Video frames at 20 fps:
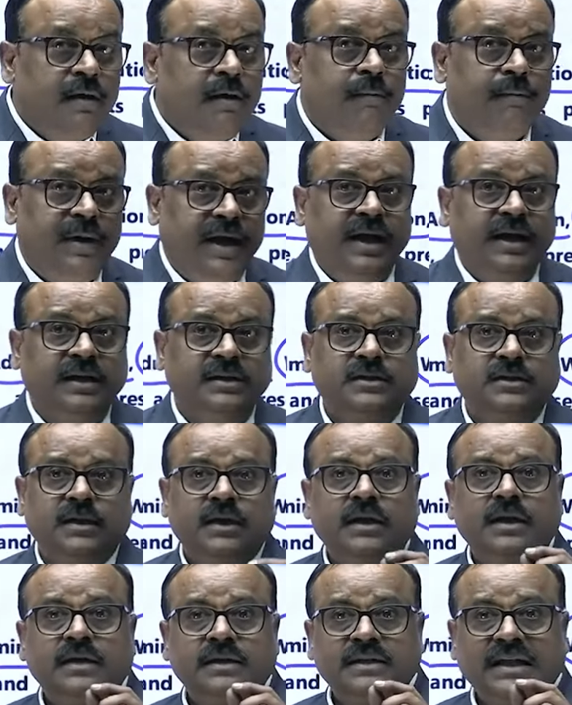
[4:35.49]
Means
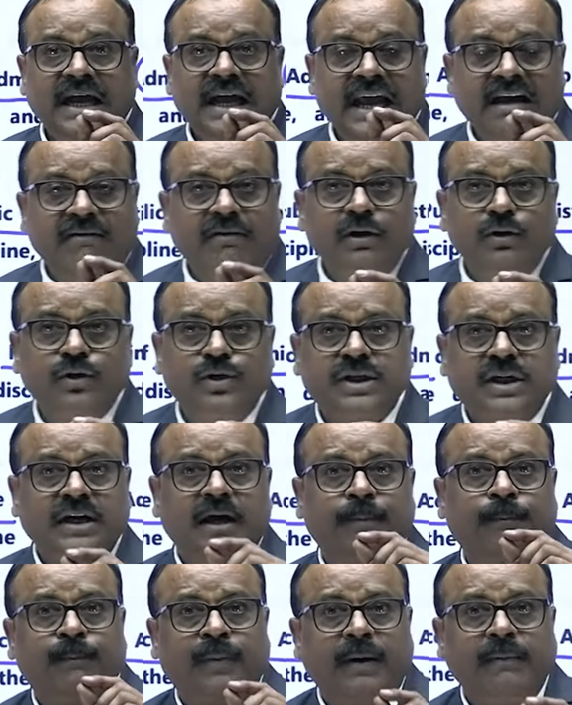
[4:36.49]
the evolution
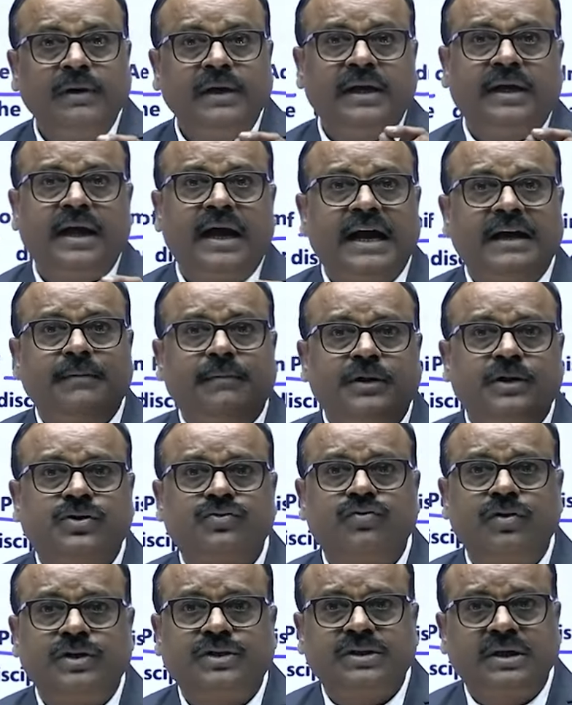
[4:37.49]
of public
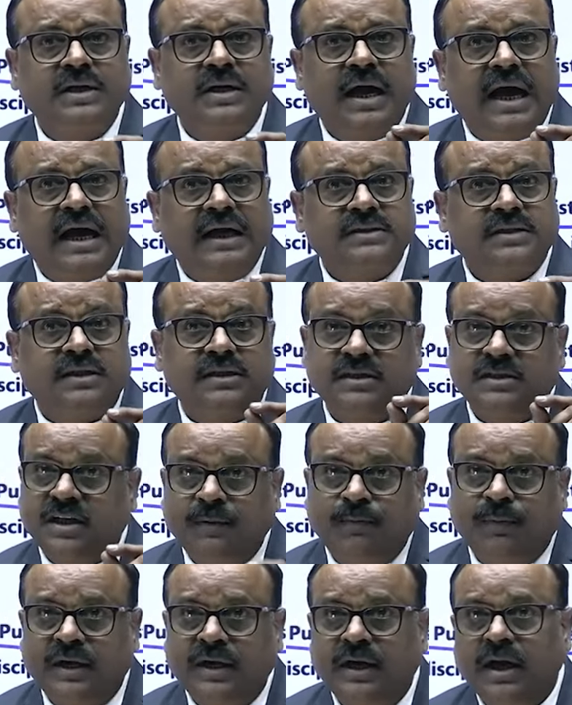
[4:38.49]
administration as a
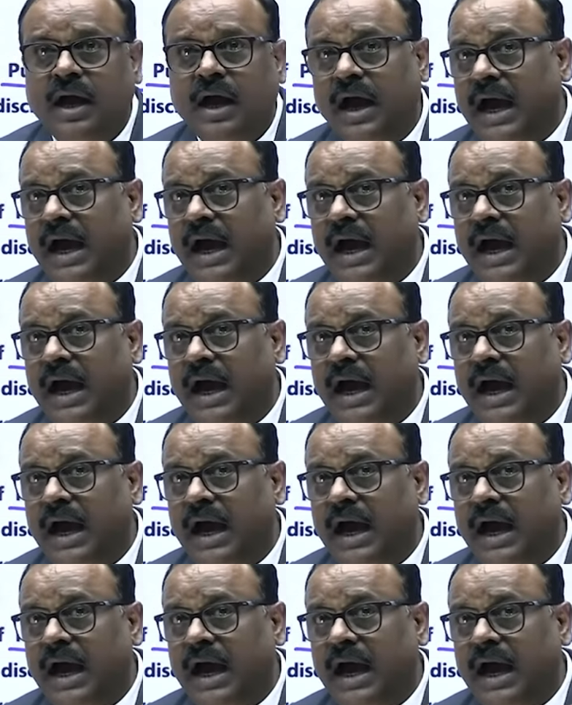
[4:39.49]
discipline